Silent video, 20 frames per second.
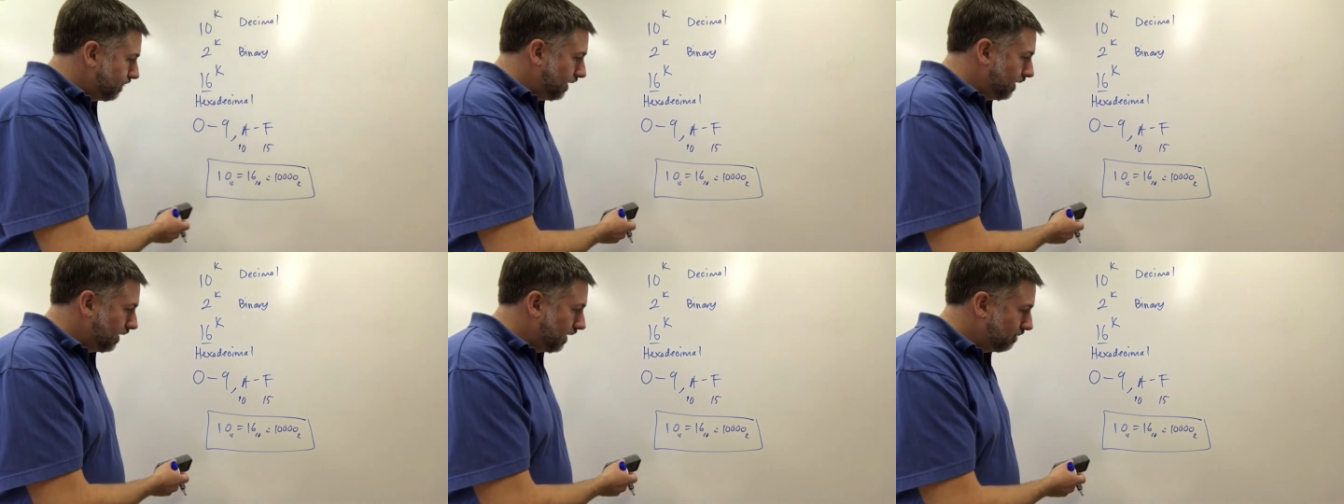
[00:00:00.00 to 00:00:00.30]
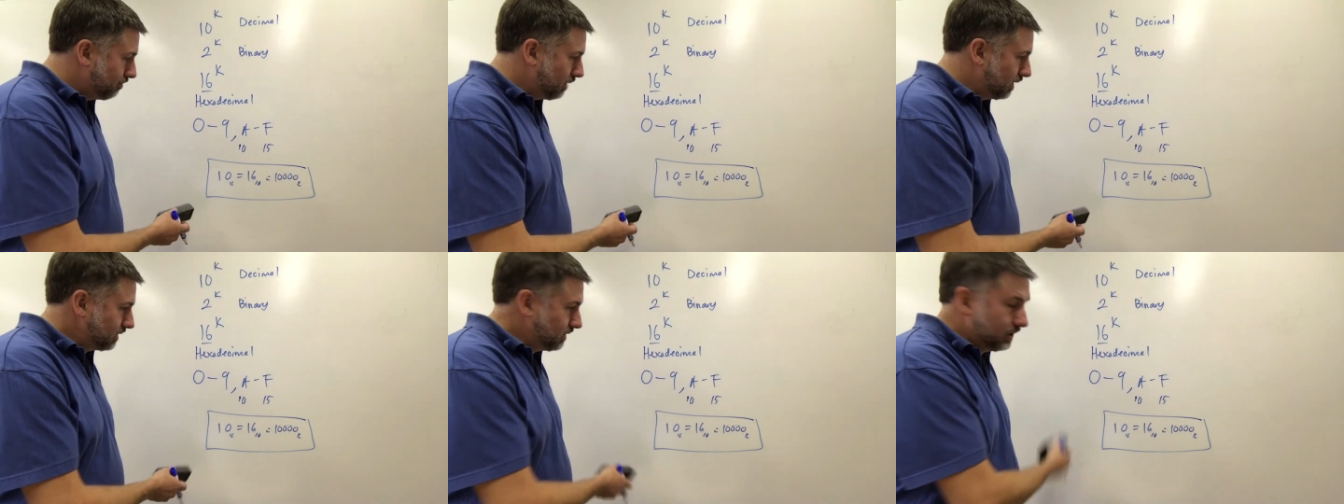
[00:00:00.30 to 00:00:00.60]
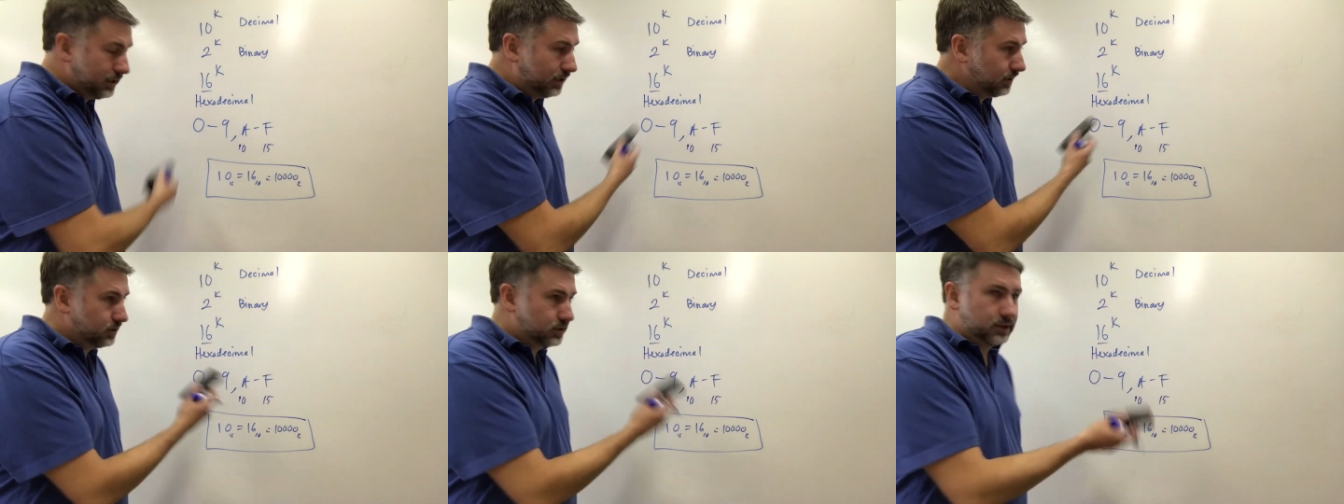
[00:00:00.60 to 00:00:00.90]
uh, by
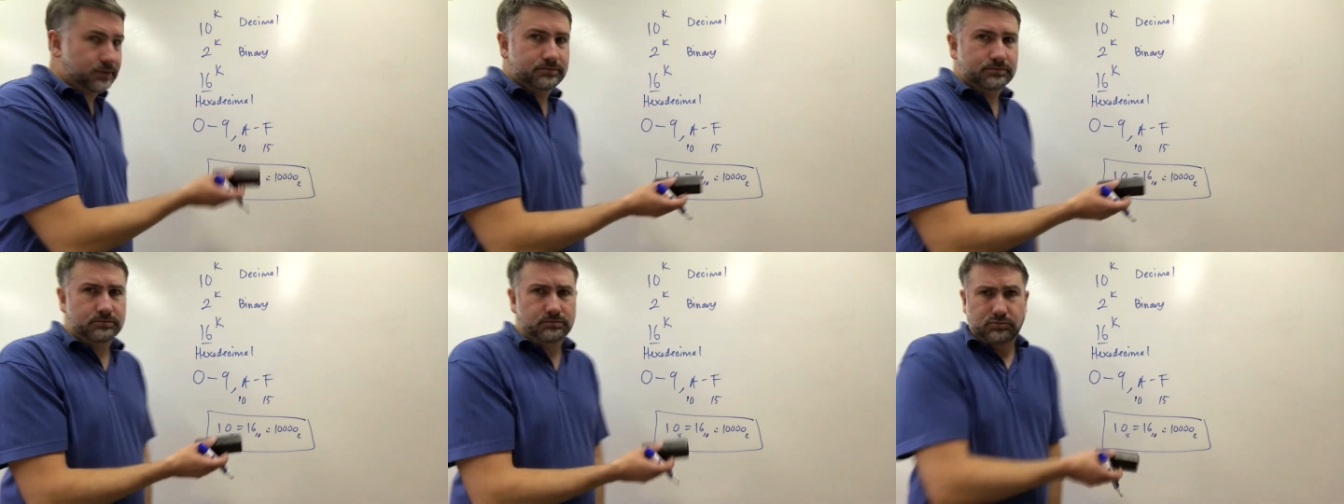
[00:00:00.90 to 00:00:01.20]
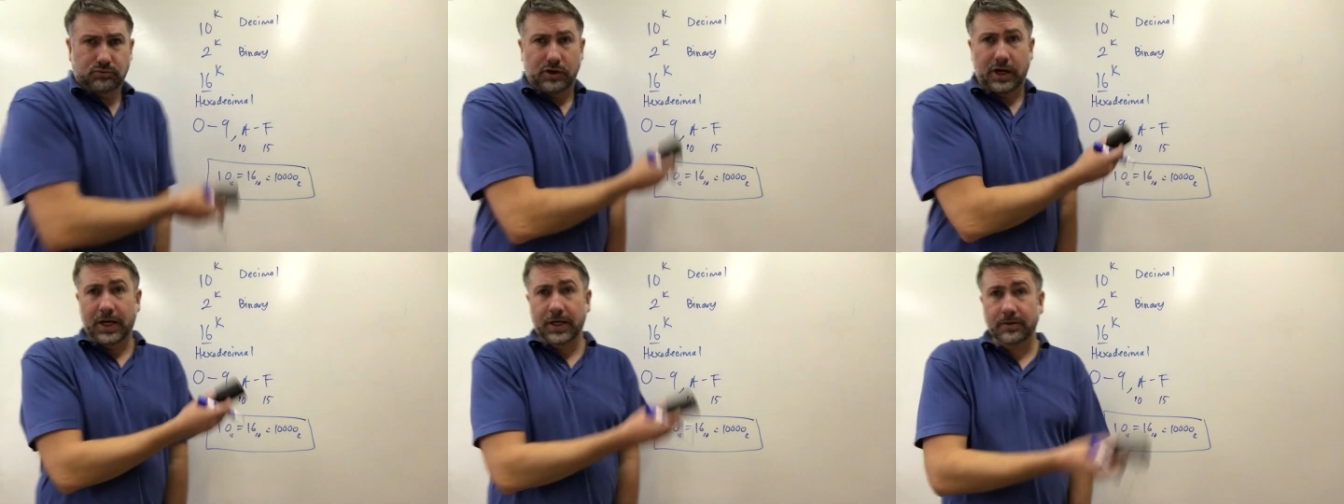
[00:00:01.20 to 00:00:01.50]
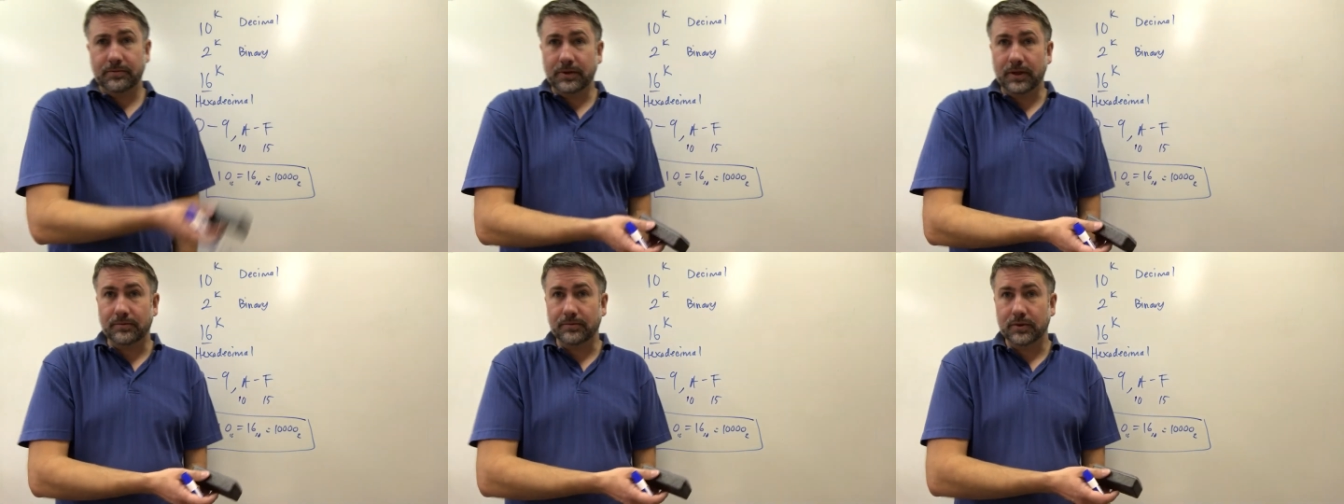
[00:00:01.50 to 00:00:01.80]
taking some
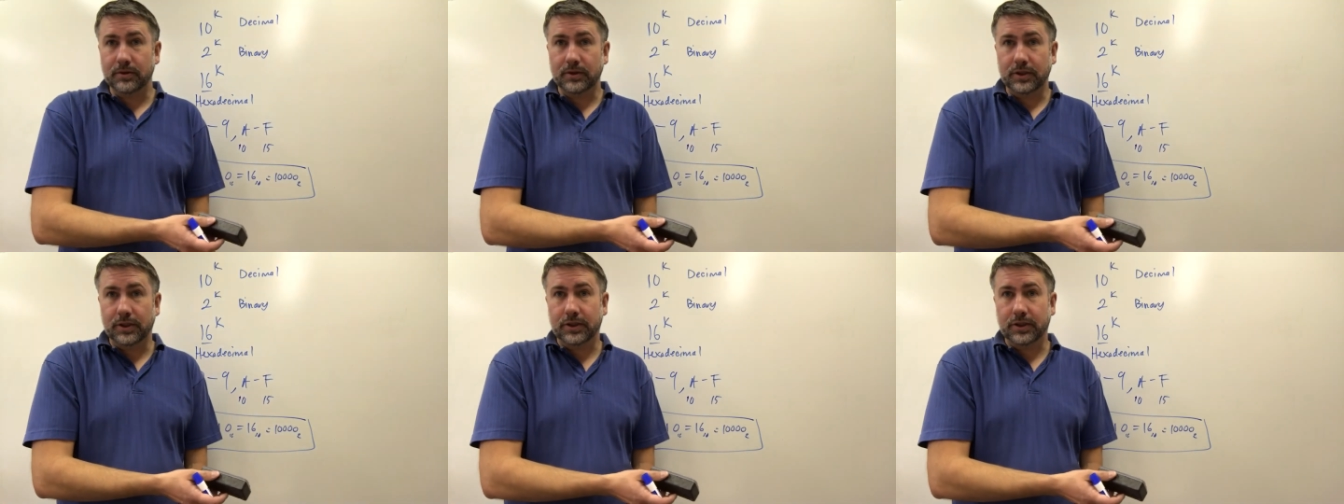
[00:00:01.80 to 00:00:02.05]
random number